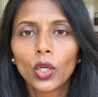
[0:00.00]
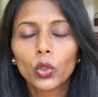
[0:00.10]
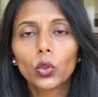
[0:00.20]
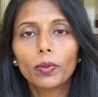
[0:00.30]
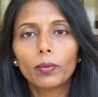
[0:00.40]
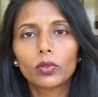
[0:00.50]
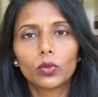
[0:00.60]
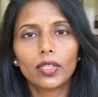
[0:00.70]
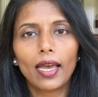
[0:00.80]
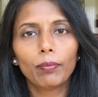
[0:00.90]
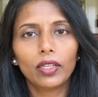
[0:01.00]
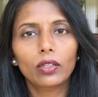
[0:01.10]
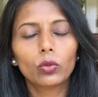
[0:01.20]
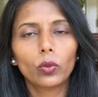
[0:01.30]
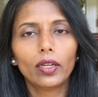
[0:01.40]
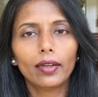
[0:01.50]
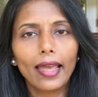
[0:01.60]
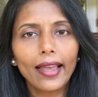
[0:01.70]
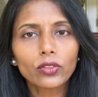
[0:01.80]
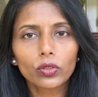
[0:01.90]
you'll be able to tap into a
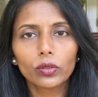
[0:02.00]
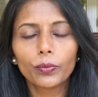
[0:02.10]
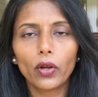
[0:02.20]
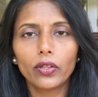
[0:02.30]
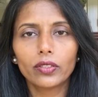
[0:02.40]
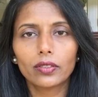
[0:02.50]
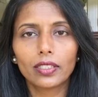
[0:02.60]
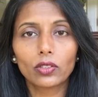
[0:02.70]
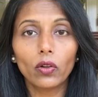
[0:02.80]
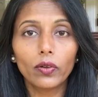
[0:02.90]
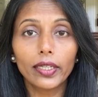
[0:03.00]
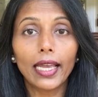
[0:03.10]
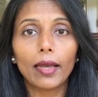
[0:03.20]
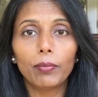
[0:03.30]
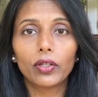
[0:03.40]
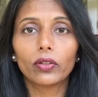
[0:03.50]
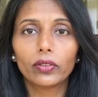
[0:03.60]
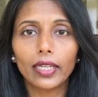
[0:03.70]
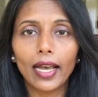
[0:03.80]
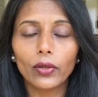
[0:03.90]
natural process that's already happening on
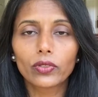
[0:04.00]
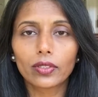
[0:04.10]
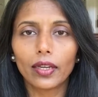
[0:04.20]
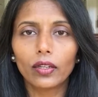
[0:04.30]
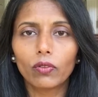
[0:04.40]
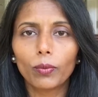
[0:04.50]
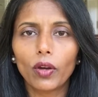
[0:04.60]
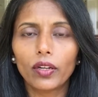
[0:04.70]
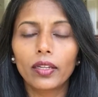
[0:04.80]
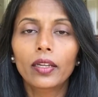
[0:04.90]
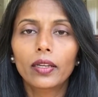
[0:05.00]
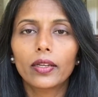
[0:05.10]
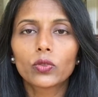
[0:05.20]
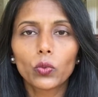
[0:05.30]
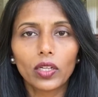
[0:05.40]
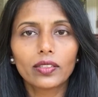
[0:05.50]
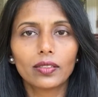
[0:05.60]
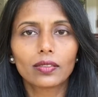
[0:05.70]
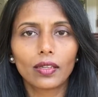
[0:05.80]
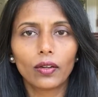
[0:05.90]
the outside of the body as well as
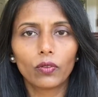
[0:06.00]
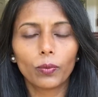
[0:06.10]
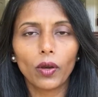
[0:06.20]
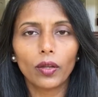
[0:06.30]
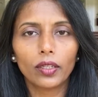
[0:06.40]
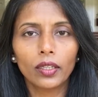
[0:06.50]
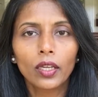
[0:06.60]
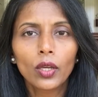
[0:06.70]
inside of the body